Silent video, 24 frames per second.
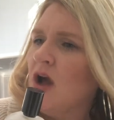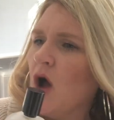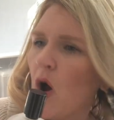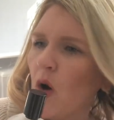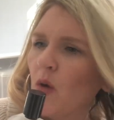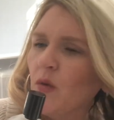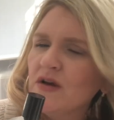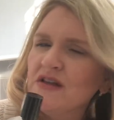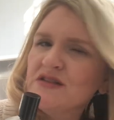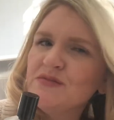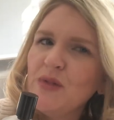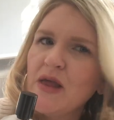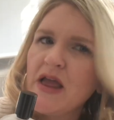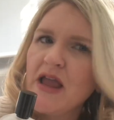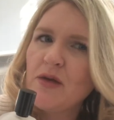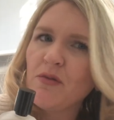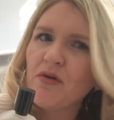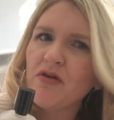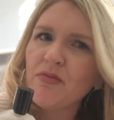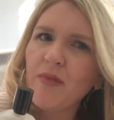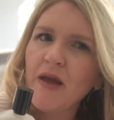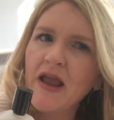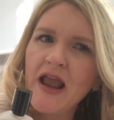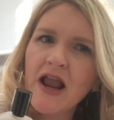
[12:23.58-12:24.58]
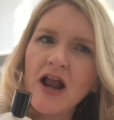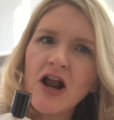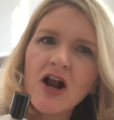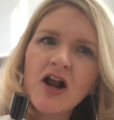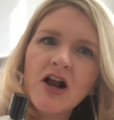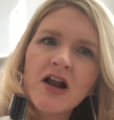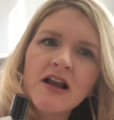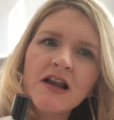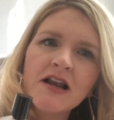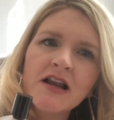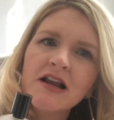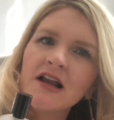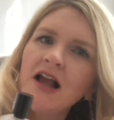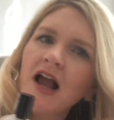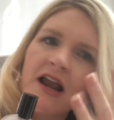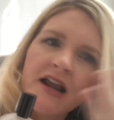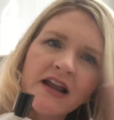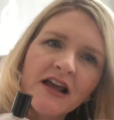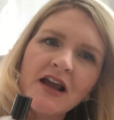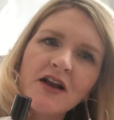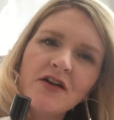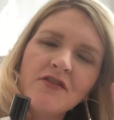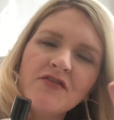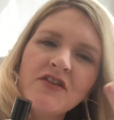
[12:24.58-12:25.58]
always playing with my hair and kind
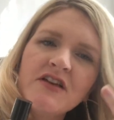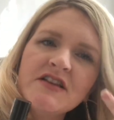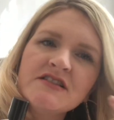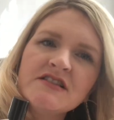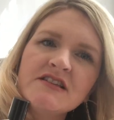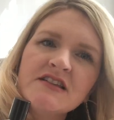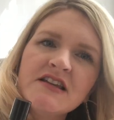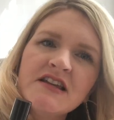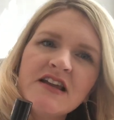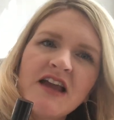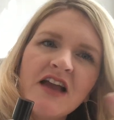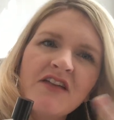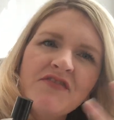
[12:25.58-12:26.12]
of got her face in it,